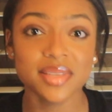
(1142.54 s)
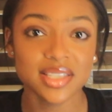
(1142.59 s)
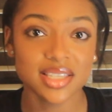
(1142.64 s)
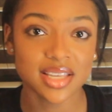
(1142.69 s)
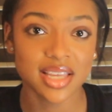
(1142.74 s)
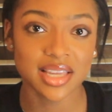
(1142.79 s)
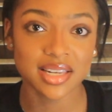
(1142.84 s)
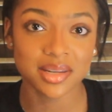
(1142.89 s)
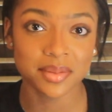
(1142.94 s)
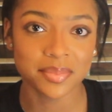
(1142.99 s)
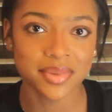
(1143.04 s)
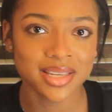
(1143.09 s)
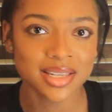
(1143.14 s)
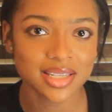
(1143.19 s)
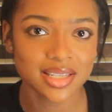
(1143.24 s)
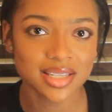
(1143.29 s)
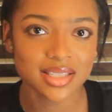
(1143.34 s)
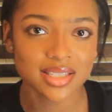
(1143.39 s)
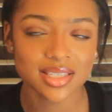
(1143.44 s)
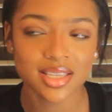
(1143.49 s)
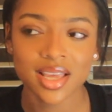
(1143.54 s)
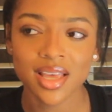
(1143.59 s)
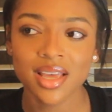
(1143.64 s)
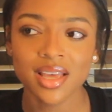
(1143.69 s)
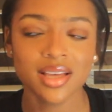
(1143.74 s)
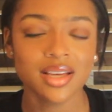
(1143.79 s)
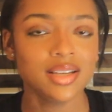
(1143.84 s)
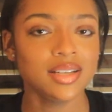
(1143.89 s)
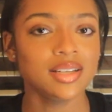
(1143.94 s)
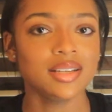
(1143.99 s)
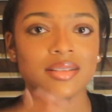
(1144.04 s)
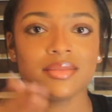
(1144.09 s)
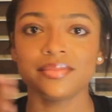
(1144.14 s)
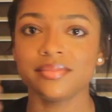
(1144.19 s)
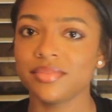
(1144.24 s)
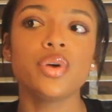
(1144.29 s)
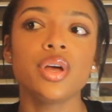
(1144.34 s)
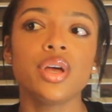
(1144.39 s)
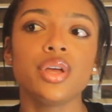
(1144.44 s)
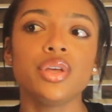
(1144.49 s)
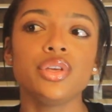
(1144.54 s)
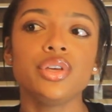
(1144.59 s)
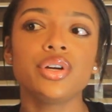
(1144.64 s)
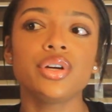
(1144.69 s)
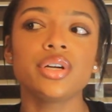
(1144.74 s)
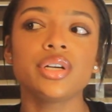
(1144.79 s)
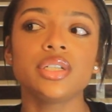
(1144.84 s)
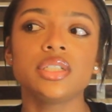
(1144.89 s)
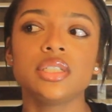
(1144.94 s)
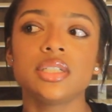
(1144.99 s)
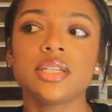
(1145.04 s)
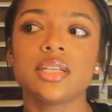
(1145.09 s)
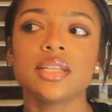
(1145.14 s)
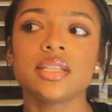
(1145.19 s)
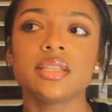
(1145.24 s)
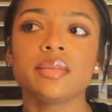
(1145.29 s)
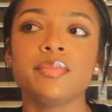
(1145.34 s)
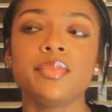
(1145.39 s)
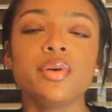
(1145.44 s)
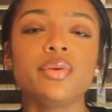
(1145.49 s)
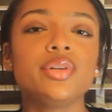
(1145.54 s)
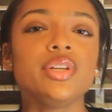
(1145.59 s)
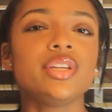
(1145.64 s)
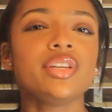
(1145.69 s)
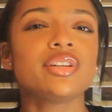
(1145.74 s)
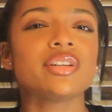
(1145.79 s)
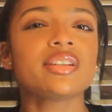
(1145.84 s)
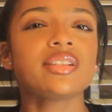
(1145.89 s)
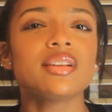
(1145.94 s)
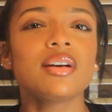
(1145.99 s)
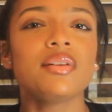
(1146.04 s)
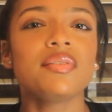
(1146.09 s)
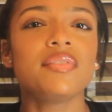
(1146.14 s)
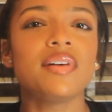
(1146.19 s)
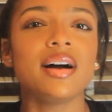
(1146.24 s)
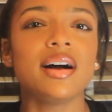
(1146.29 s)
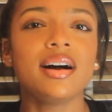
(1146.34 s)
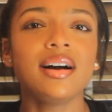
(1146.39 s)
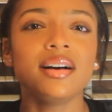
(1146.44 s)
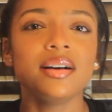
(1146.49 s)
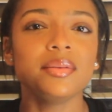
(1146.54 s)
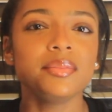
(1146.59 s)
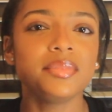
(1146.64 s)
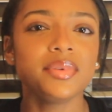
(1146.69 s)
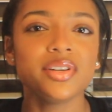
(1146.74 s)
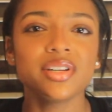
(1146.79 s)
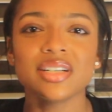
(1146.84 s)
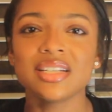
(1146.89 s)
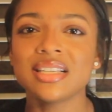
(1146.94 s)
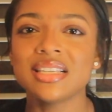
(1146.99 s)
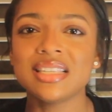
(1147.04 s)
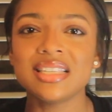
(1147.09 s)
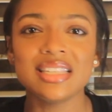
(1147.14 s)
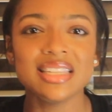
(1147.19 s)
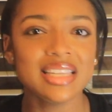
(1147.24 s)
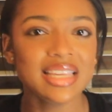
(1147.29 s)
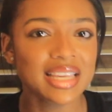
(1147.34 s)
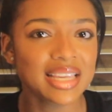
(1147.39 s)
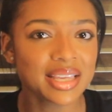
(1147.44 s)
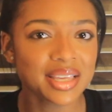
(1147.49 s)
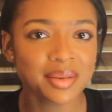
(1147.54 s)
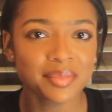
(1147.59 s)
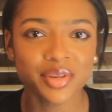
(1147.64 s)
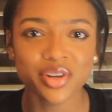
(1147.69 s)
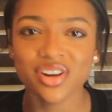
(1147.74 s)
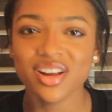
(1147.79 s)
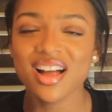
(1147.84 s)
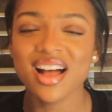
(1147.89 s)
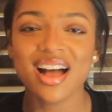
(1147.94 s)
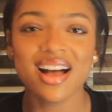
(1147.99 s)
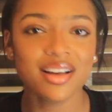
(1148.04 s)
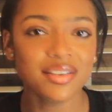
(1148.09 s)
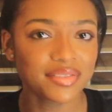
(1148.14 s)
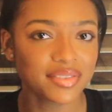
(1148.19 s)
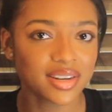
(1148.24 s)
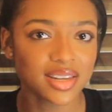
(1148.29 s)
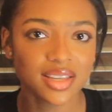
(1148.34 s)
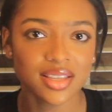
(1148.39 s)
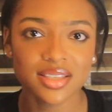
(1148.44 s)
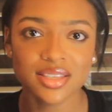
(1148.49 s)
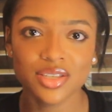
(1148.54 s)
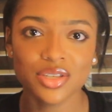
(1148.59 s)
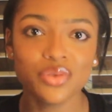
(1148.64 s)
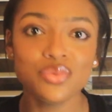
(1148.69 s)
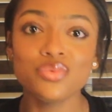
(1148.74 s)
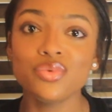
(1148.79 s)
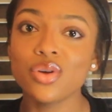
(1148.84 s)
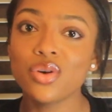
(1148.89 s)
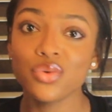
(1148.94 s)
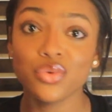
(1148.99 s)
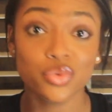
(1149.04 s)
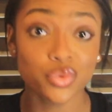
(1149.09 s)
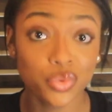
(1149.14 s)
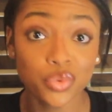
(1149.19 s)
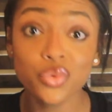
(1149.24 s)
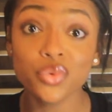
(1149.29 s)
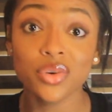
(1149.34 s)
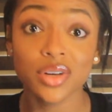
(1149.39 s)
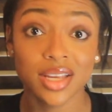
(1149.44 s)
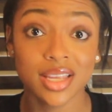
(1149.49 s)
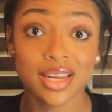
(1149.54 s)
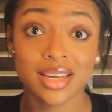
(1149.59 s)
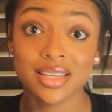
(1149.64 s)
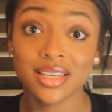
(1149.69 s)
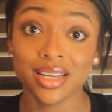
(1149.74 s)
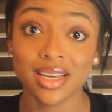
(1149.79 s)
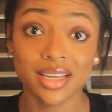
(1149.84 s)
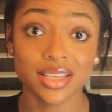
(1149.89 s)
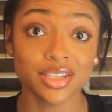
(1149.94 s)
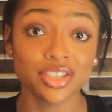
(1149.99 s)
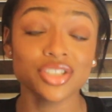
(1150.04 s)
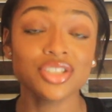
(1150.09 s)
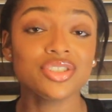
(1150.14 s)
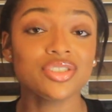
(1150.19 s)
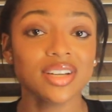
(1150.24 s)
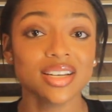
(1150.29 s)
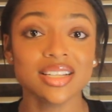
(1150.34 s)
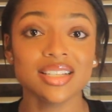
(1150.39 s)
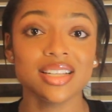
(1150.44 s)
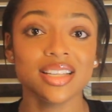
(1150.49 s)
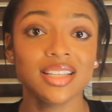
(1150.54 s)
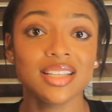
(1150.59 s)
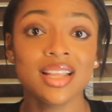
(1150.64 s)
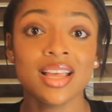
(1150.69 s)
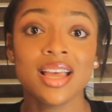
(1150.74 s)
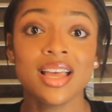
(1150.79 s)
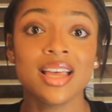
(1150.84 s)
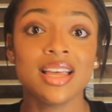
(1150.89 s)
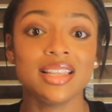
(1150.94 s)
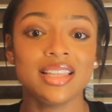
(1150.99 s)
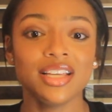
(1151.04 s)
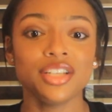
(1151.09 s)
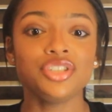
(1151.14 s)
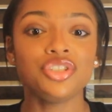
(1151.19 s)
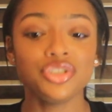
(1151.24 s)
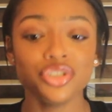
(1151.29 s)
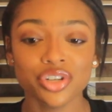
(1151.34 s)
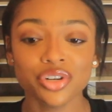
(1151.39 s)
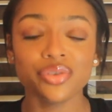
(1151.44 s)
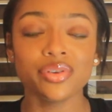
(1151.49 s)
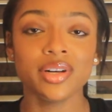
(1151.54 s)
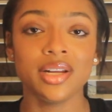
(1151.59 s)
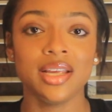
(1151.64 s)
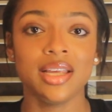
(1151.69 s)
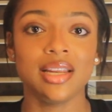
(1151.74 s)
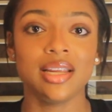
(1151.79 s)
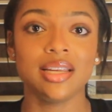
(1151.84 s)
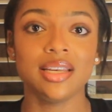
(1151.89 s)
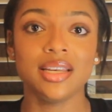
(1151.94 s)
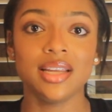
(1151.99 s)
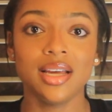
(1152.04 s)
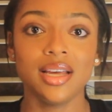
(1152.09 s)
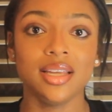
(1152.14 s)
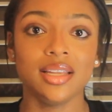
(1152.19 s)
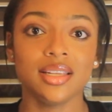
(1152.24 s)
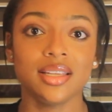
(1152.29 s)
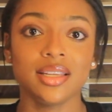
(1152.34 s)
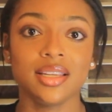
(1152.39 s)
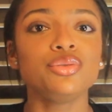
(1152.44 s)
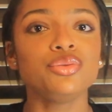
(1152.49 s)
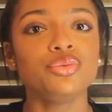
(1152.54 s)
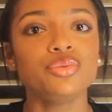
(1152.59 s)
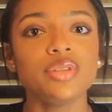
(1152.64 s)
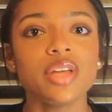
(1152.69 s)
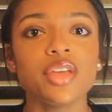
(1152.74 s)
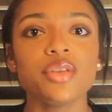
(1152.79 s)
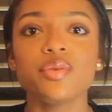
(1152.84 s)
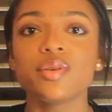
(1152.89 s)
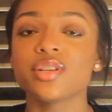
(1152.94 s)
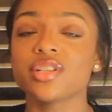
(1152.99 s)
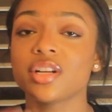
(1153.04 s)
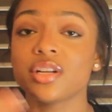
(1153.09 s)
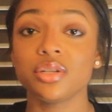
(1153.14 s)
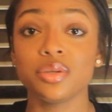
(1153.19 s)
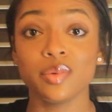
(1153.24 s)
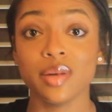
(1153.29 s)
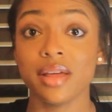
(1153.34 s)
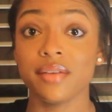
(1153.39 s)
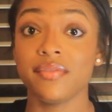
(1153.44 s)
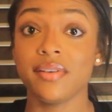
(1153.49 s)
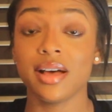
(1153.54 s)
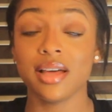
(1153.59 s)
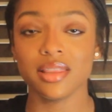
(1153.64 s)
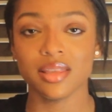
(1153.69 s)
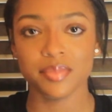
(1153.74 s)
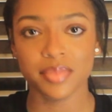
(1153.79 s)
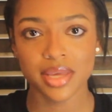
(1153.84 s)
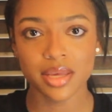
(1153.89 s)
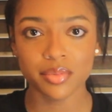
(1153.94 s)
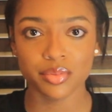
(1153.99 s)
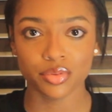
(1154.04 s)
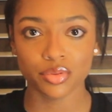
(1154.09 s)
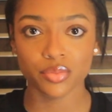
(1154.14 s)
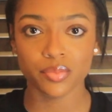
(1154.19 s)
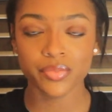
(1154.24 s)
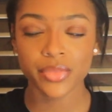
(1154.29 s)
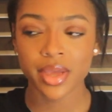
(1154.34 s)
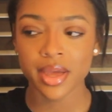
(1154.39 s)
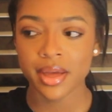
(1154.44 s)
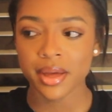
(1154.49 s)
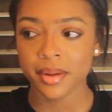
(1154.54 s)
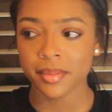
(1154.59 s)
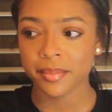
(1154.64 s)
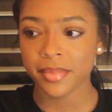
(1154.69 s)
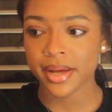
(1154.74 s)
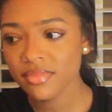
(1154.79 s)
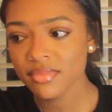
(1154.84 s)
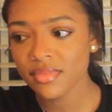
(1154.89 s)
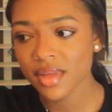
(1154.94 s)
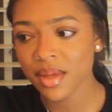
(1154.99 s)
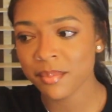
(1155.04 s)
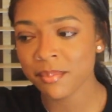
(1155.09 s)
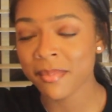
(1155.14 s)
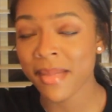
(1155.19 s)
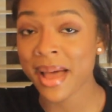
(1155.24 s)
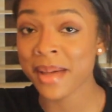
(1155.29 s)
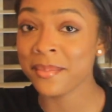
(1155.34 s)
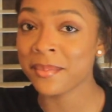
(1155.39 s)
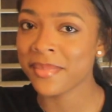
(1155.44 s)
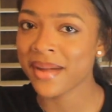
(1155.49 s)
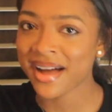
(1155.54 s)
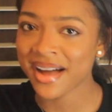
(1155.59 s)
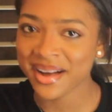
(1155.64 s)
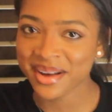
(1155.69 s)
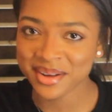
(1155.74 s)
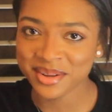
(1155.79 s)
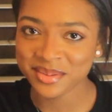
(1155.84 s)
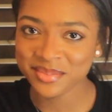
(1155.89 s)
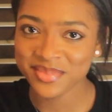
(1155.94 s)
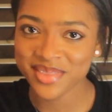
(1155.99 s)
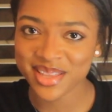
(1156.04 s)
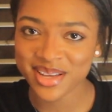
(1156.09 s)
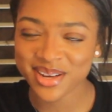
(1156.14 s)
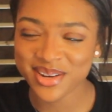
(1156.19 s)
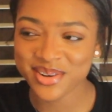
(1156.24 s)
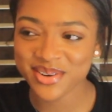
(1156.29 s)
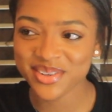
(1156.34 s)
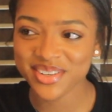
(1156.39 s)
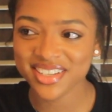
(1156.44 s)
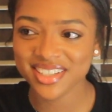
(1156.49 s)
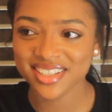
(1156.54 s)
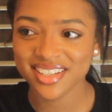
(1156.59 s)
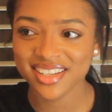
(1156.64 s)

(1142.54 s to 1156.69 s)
into independence, you're just building yourself up, your esteem, your confidence. You know you're going to get it done. You're trusting that you're going to get it done. Once you do that, you can start doing that for other people. But my mom, though,